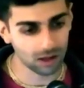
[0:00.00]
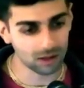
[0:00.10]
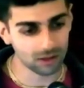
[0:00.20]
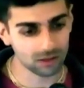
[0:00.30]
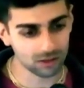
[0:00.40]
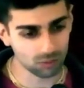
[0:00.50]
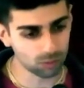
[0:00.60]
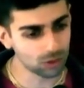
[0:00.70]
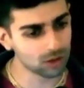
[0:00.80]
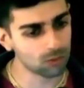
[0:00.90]
this
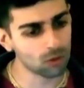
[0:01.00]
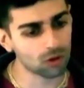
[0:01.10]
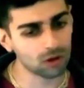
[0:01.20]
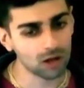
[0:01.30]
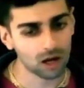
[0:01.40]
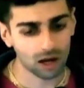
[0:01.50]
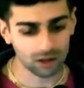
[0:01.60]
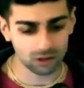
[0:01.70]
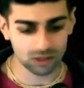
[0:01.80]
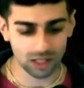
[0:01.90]
book more,
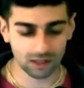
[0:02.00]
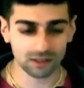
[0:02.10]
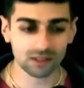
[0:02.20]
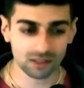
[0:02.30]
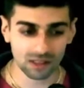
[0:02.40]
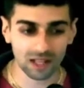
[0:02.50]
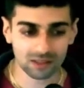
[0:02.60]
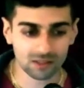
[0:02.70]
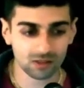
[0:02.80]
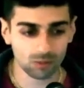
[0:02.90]
understanding these
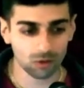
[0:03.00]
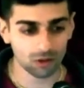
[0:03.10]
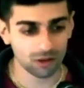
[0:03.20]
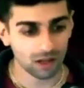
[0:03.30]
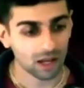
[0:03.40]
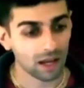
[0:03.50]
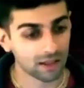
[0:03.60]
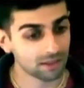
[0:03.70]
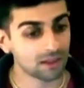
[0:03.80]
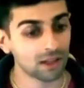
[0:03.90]
lessons more,
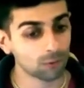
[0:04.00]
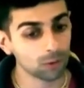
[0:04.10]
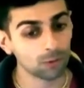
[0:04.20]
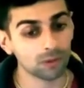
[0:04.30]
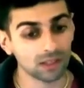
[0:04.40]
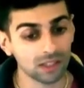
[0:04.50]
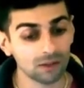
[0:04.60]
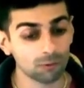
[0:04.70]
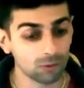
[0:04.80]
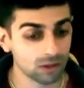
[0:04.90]
and then we will be
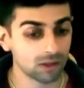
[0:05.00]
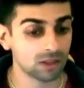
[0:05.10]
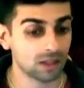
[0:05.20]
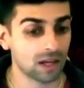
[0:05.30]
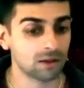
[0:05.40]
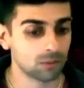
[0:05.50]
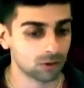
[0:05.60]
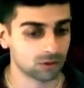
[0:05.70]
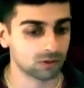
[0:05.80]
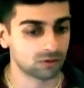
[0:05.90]
really
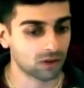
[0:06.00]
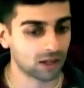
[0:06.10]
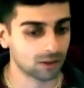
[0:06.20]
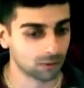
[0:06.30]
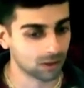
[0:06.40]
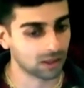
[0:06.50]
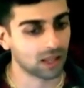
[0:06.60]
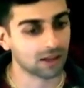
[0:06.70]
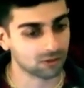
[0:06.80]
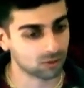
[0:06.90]
able to fight with
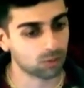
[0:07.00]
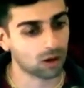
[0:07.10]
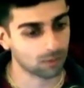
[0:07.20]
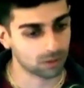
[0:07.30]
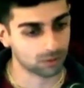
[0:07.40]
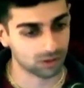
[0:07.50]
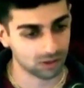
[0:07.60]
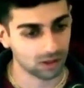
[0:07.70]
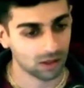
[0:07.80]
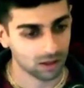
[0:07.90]
life's
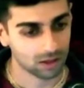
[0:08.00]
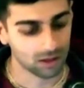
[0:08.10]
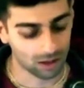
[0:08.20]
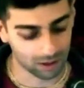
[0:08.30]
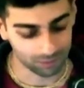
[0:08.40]
problems. Yeah.